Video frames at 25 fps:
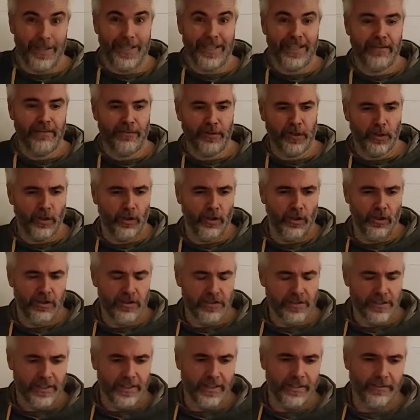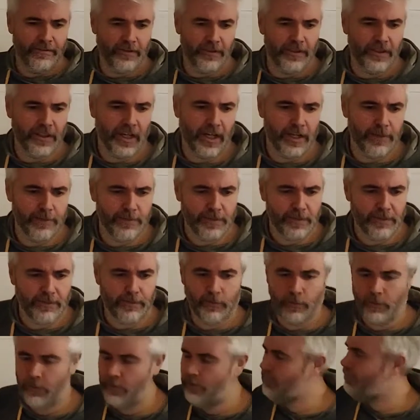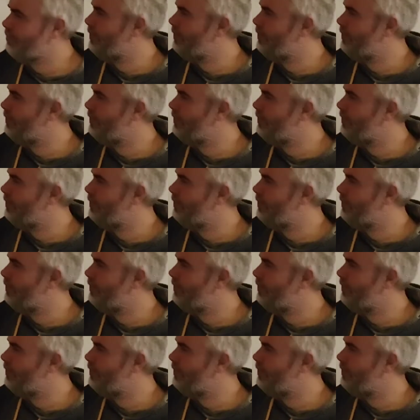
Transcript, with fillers: in different colours, the different types of force,